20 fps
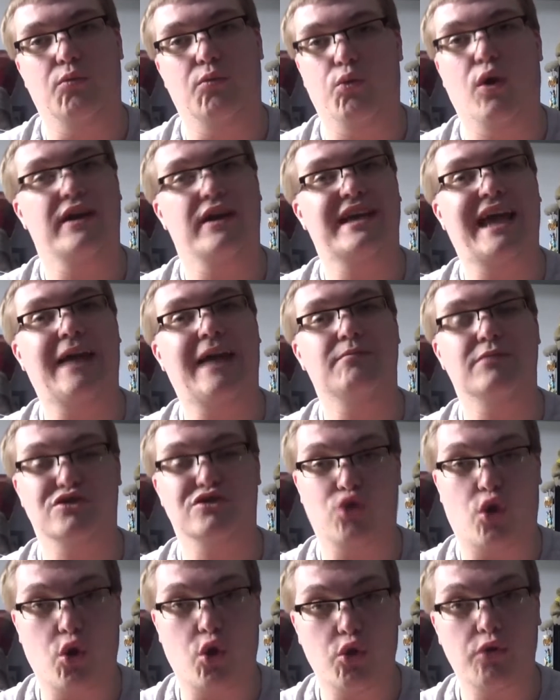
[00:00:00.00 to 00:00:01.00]
One game
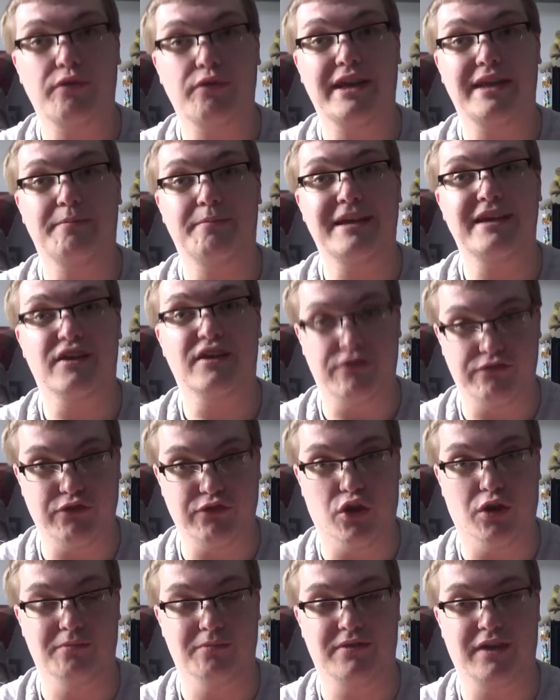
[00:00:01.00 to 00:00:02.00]
has already been
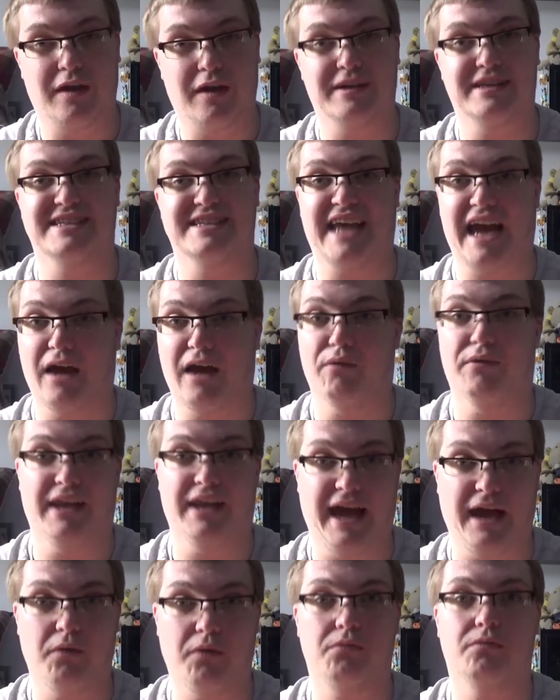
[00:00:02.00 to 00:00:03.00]
confirmed and it's out
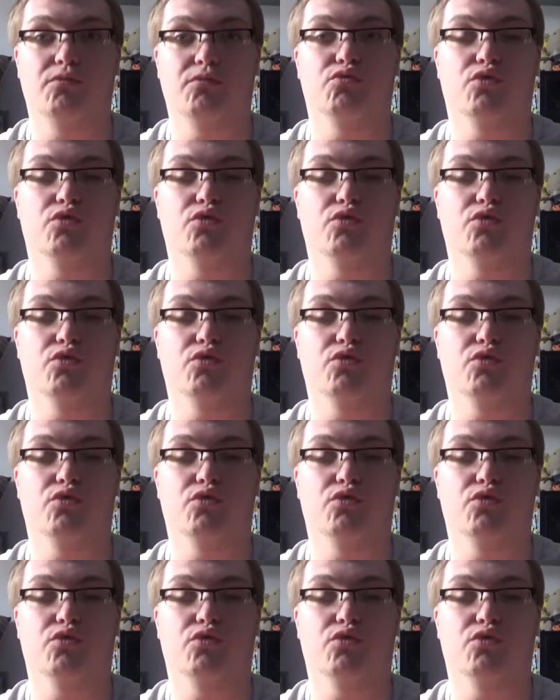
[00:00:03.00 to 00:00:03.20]
now,